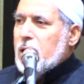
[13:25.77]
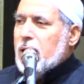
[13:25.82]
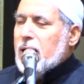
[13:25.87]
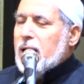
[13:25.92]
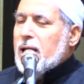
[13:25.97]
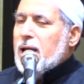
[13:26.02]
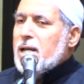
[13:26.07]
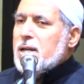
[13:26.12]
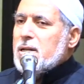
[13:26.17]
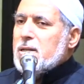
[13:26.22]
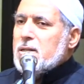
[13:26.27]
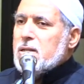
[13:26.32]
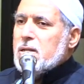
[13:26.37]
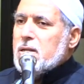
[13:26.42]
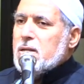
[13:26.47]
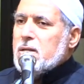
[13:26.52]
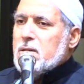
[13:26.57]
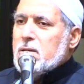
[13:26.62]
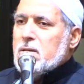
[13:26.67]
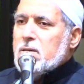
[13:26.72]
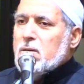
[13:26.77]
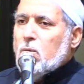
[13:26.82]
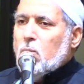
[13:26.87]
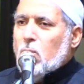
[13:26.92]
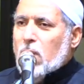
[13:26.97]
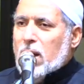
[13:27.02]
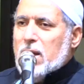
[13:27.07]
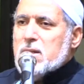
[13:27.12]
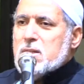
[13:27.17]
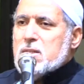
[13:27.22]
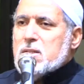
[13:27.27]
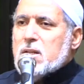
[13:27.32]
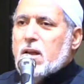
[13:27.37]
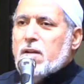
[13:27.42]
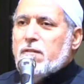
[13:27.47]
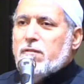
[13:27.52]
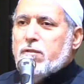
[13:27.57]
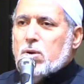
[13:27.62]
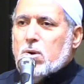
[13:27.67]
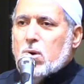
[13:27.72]
and once
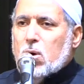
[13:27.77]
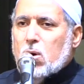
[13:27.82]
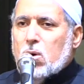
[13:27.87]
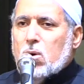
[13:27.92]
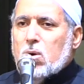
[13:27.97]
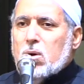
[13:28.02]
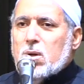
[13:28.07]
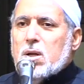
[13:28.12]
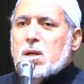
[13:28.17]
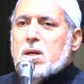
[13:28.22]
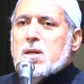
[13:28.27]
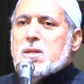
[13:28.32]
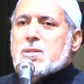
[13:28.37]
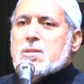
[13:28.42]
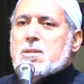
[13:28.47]
and for all